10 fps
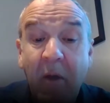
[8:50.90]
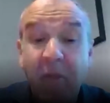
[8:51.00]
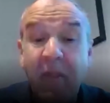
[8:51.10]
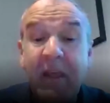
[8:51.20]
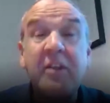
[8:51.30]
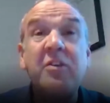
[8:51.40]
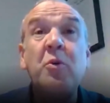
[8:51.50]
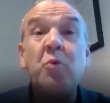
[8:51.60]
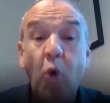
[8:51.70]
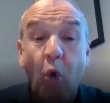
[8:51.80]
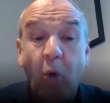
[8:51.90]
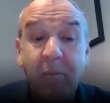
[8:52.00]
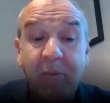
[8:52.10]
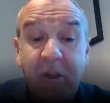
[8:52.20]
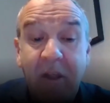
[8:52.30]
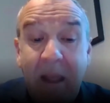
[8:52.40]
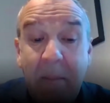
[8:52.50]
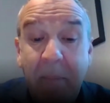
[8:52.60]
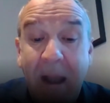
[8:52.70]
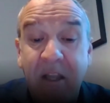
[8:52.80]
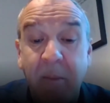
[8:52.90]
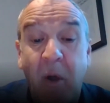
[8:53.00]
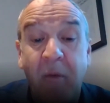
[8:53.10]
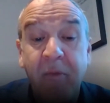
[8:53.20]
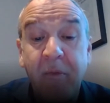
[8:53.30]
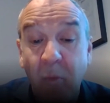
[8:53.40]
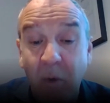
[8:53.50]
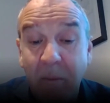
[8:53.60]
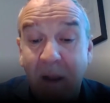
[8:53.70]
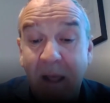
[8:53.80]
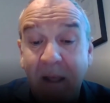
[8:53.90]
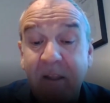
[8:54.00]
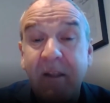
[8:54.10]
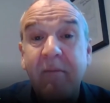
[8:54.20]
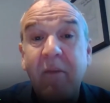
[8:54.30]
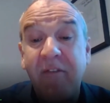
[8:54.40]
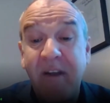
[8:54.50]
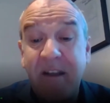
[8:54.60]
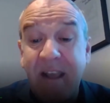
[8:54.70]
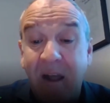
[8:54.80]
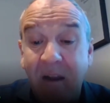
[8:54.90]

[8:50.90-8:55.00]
that these new norms impact upon the workplace, affecting our